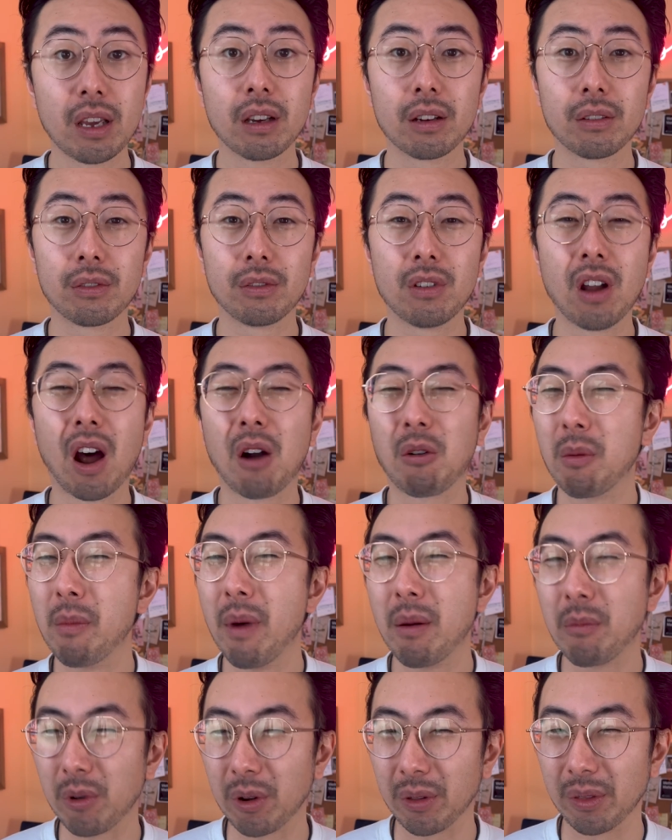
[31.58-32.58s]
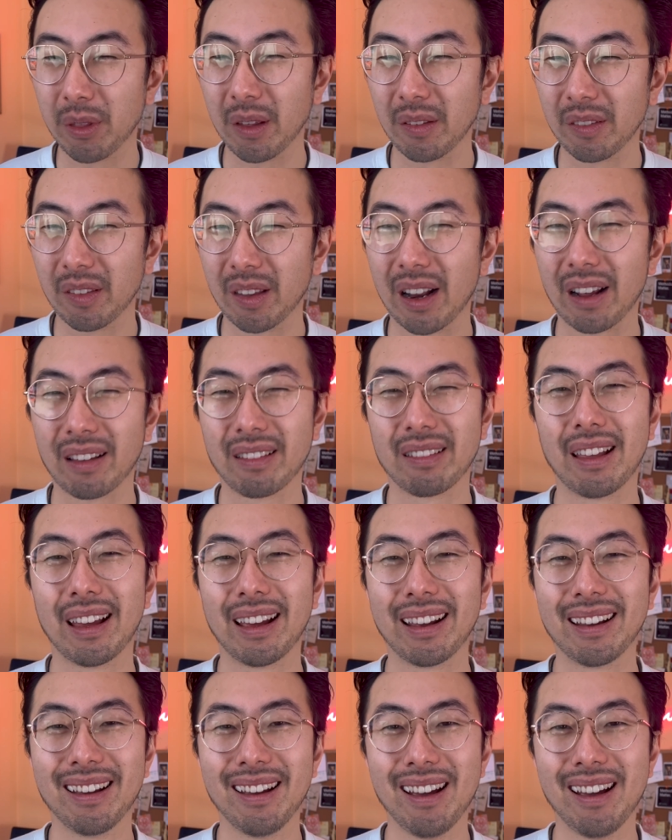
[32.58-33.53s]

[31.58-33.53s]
of not remembering things the next day,